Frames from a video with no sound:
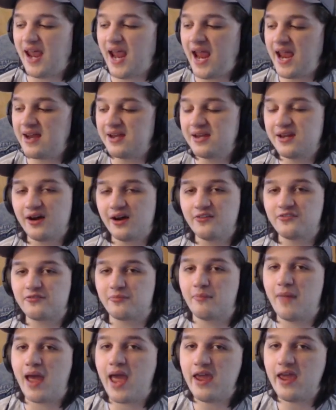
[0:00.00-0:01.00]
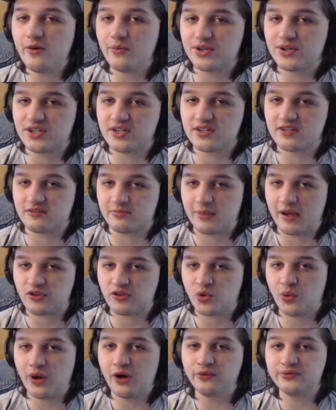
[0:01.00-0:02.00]
end of May, which is about
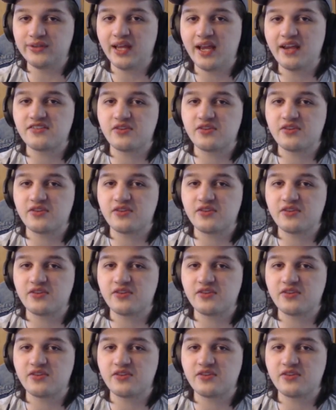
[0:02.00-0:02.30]
12 days